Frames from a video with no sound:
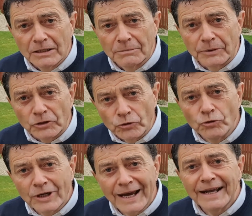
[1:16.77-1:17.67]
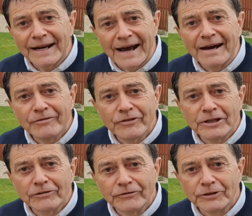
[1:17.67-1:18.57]
But you can't have
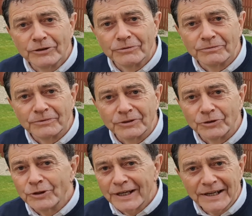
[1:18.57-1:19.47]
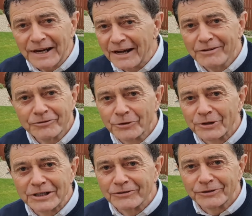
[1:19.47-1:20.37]
their feel. You can't have
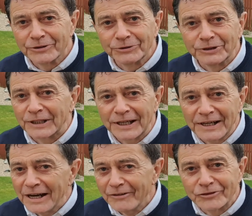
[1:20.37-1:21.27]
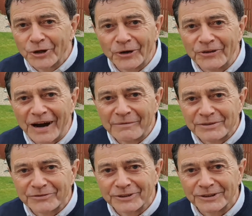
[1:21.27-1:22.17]
Rory's feel. You can't have John Ram's
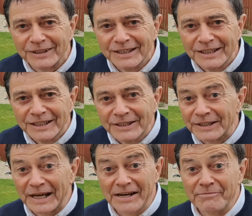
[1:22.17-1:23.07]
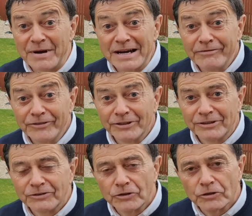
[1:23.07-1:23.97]
feel. You can't have my feel.
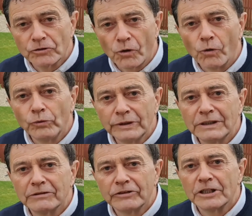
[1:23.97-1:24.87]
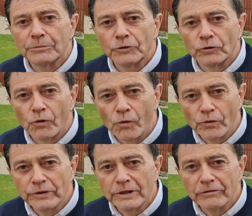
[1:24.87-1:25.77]
You can only develop your
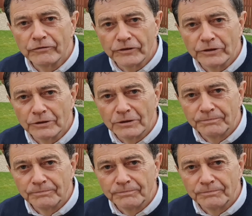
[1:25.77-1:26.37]
own feel.